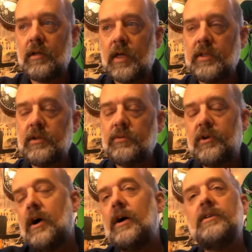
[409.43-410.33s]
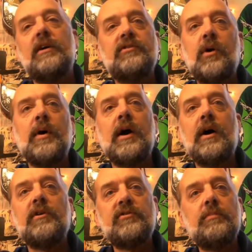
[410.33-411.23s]
think there was a contest going
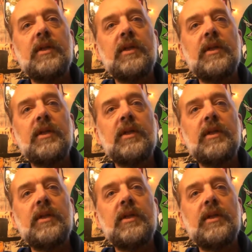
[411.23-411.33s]
on or something.